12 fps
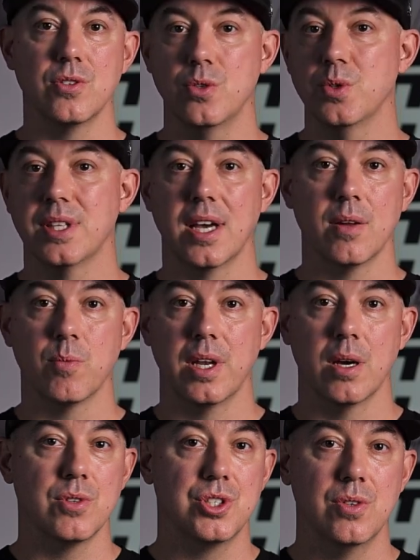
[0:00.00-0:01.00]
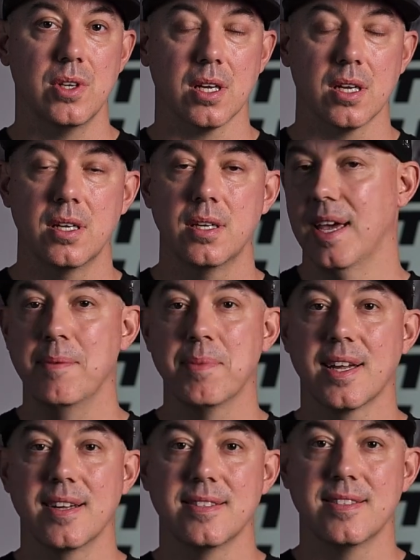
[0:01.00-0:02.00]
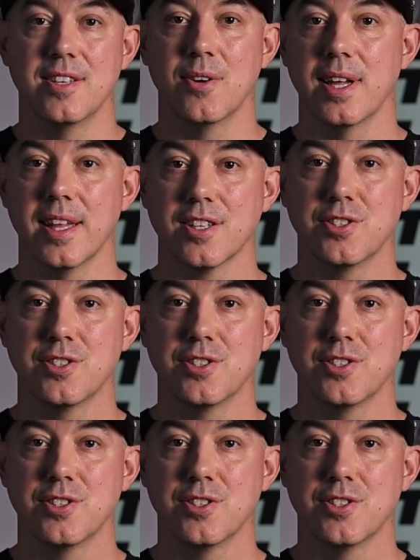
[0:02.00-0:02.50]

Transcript: use that when out shooting. And because, I like